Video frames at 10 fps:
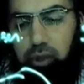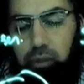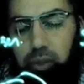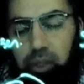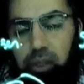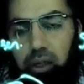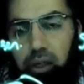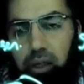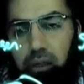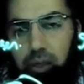simply
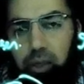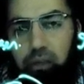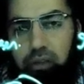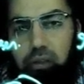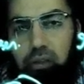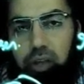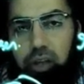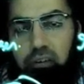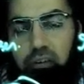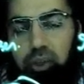means
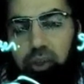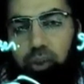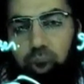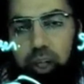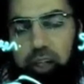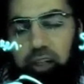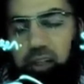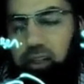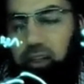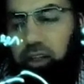there will be no
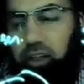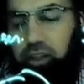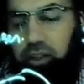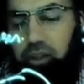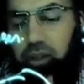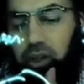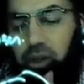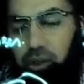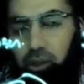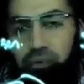electrical connection,
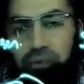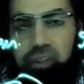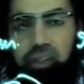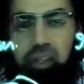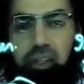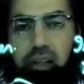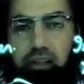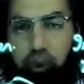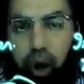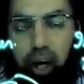no physical
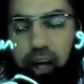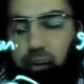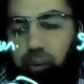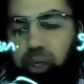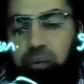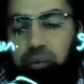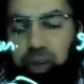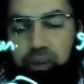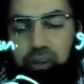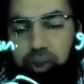wire being
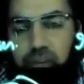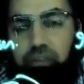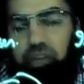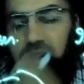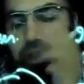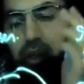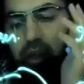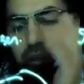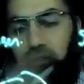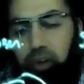present between
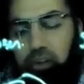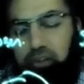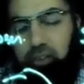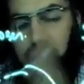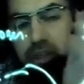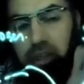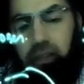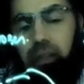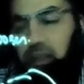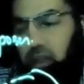one circuit
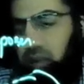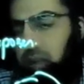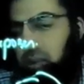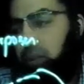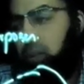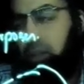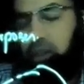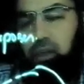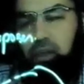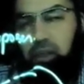and another
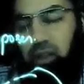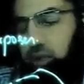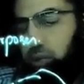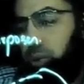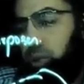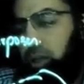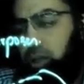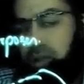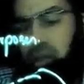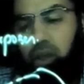circuit. There is no
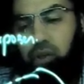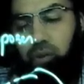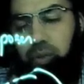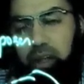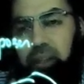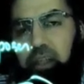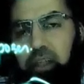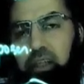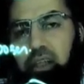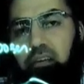connection.
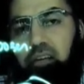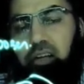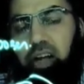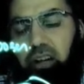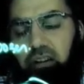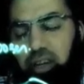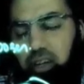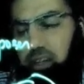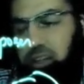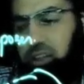Magnetically they will transfer
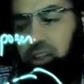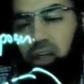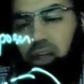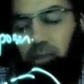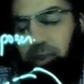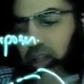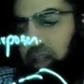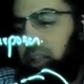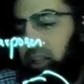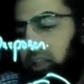energy, but
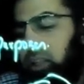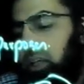electrically